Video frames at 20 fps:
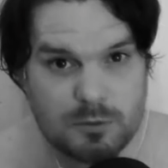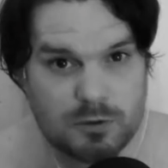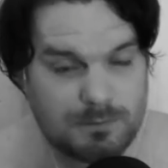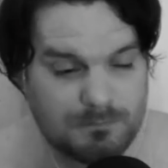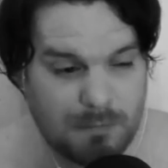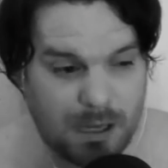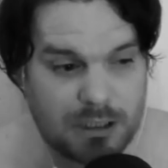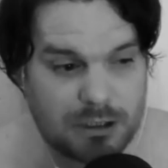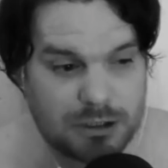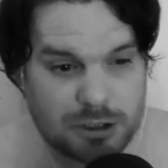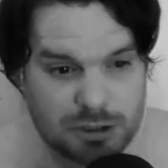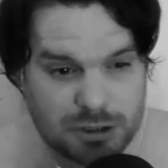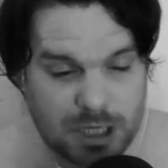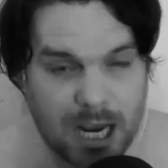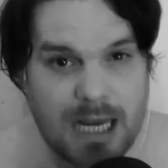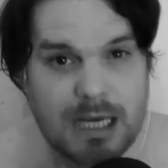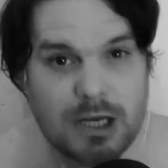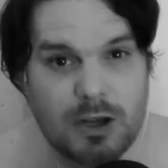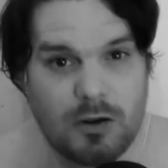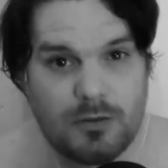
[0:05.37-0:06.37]
to manage to
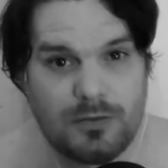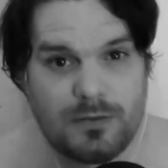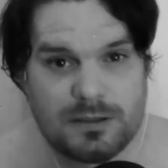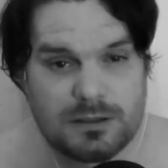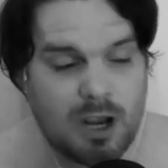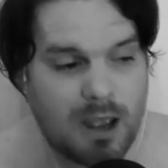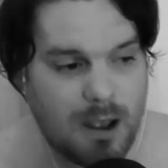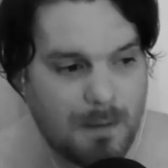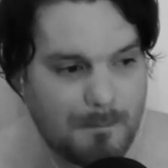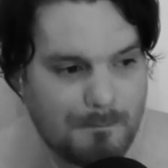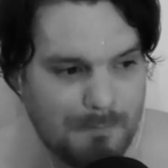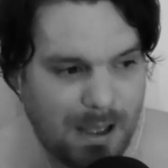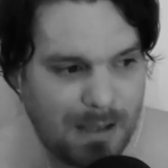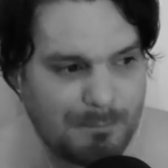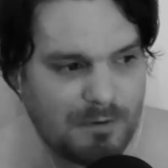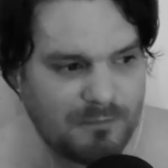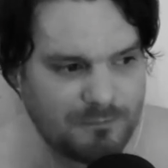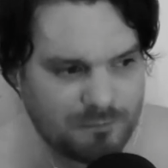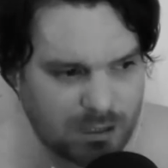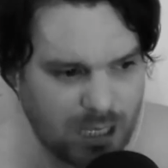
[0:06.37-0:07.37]
take on this
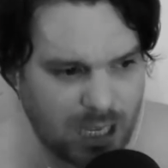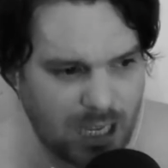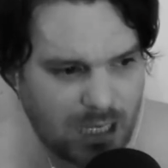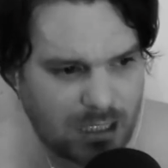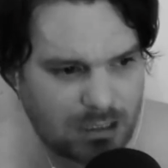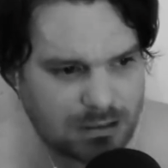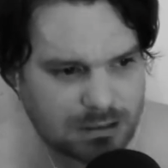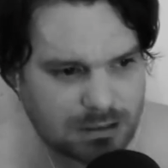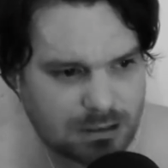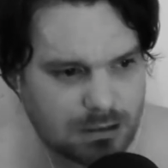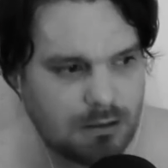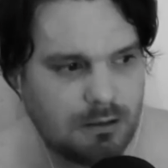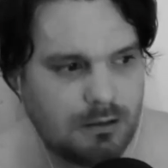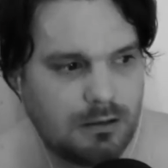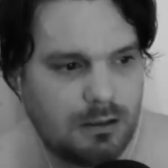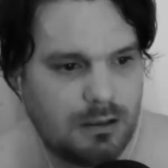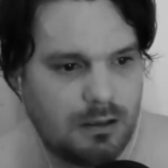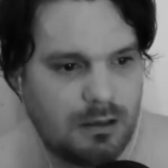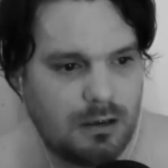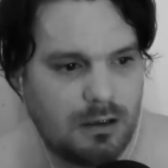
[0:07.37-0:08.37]
mammoth task
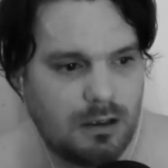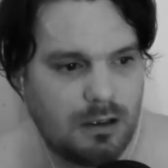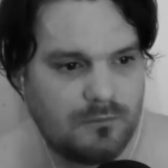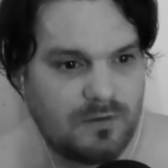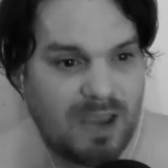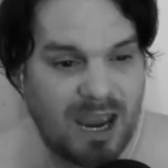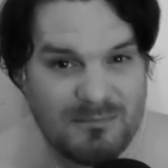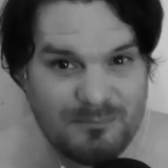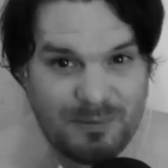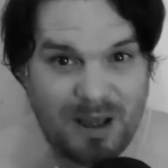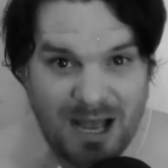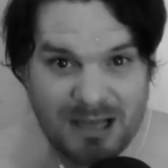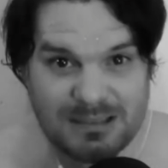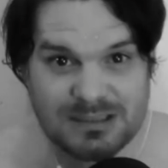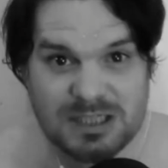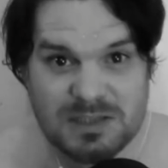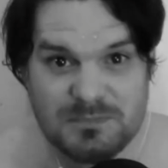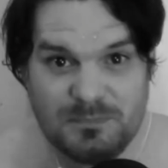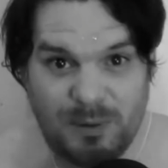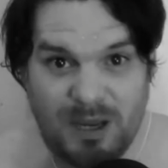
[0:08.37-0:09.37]
of getting past
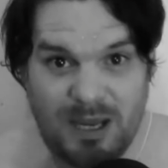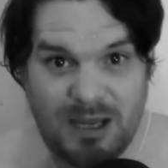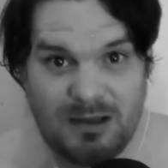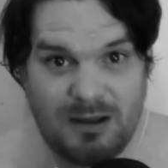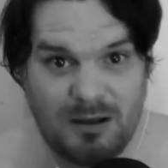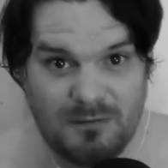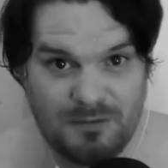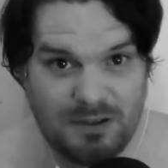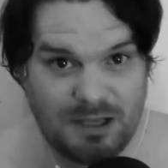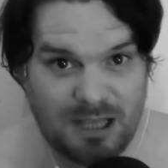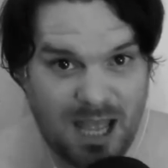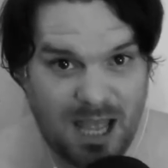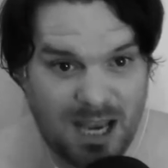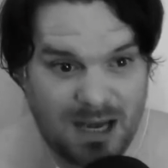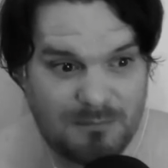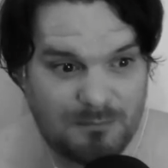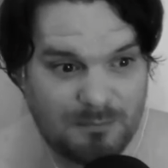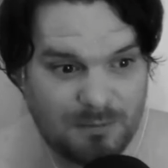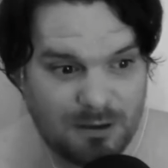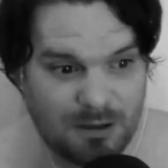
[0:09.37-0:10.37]
this bit of the
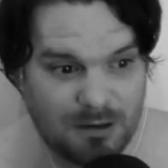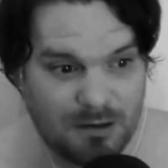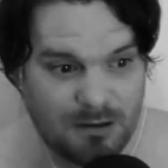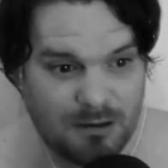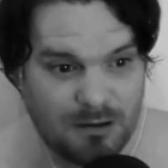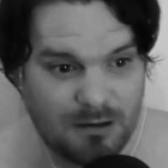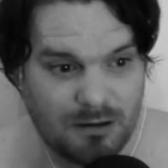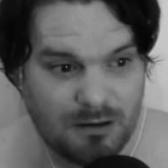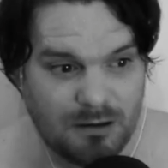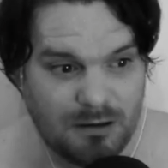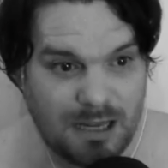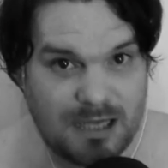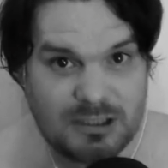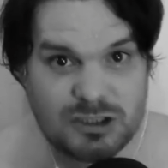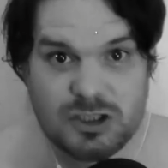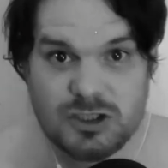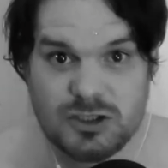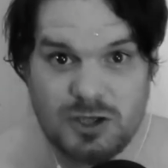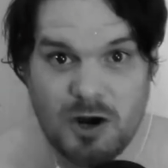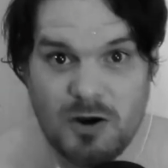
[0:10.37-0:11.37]
game. Let's
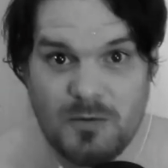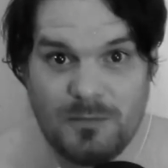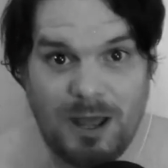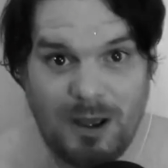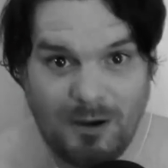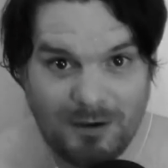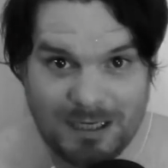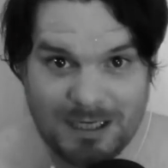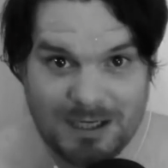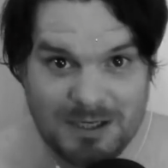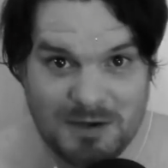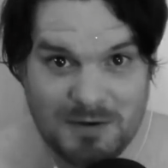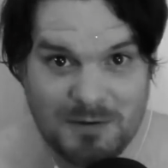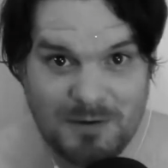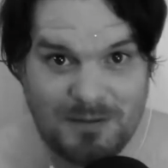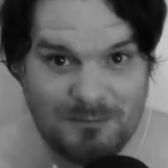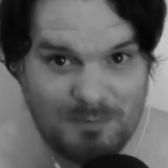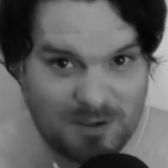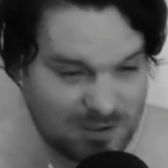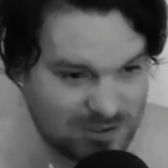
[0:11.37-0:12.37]
just hope that I can do
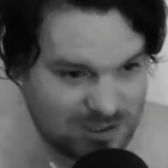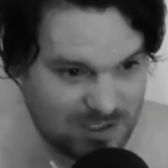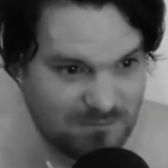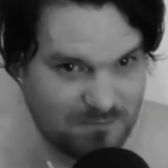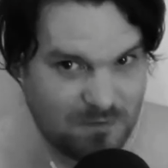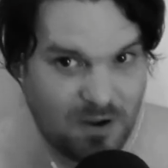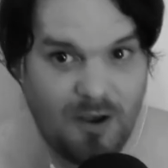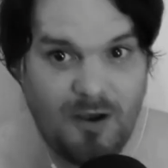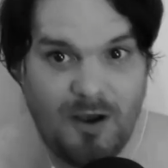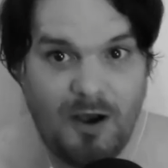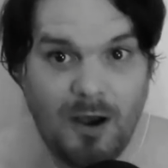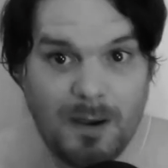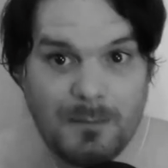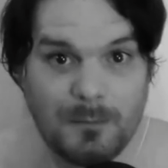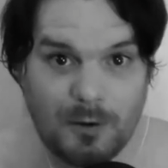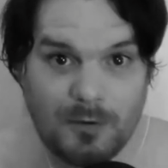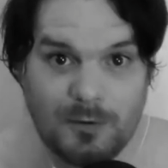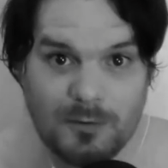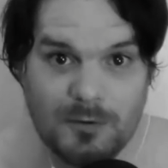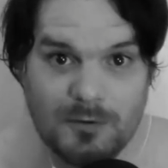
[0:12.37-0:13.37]
it, because if not, I'm
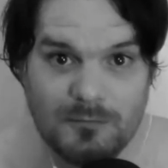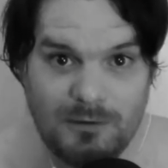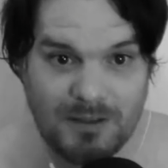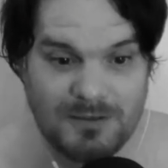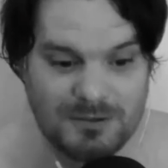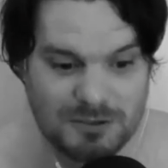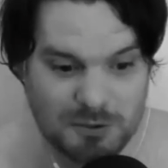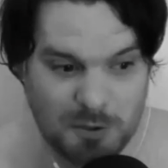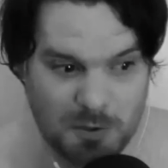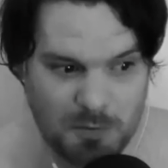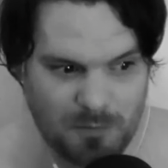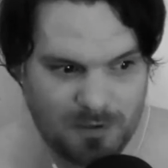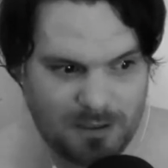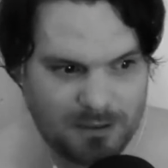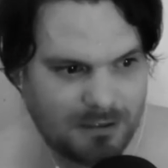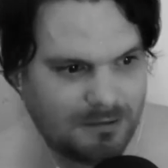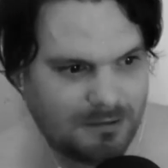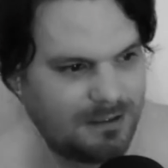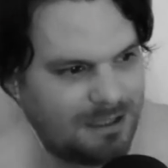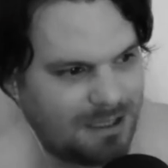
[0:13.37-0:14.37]
going to look rather
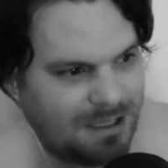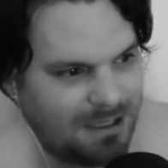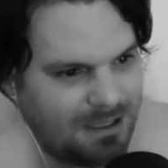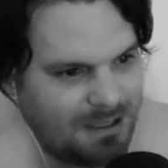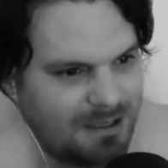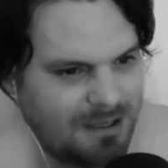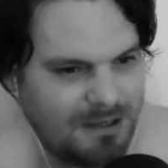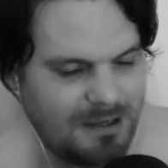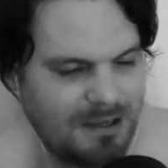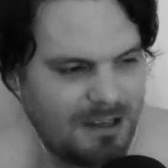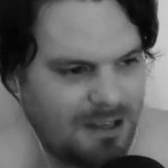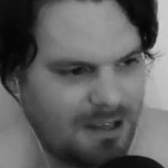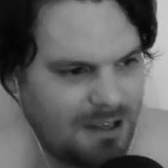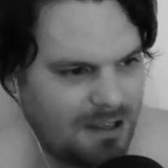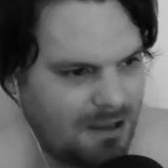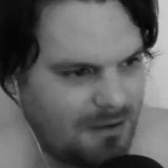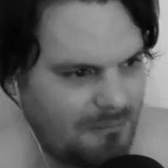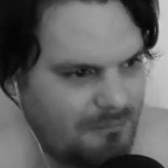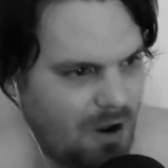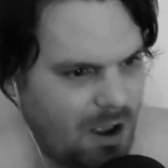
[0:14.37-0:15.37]
stupid. Hey,
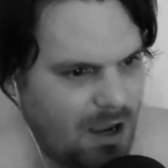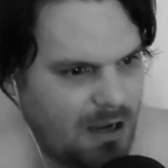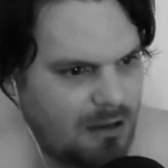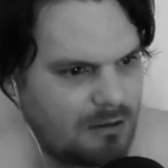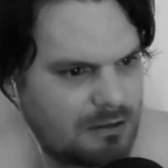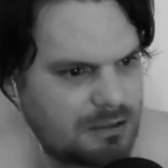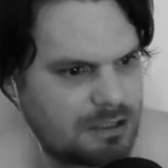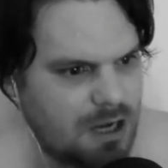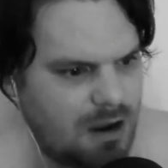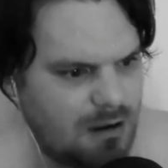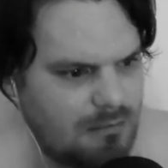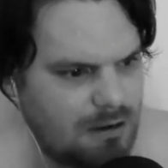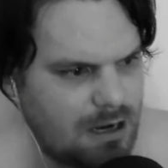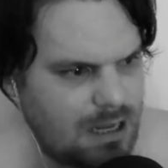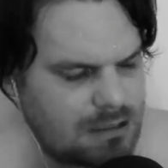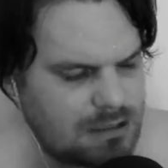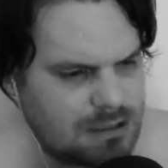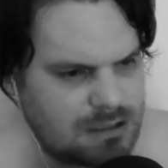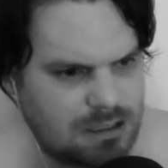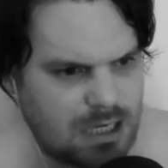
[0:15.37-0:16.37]
uh, right, so
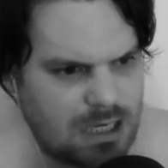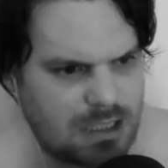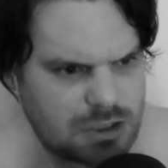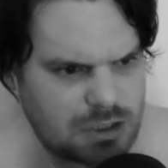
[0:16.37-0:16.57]
let's just get